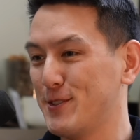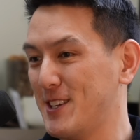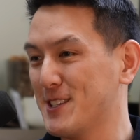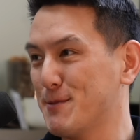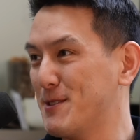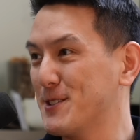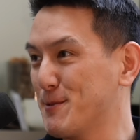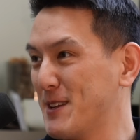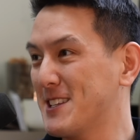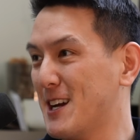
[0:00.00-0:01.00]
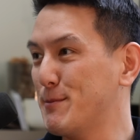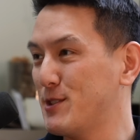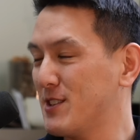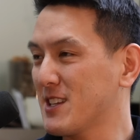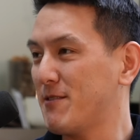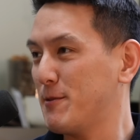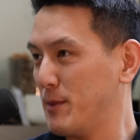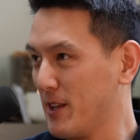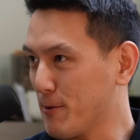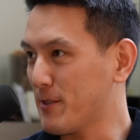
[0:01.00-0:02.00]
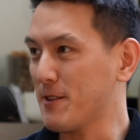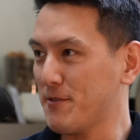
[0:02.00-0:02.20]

see someone so many times, you just get familiar with their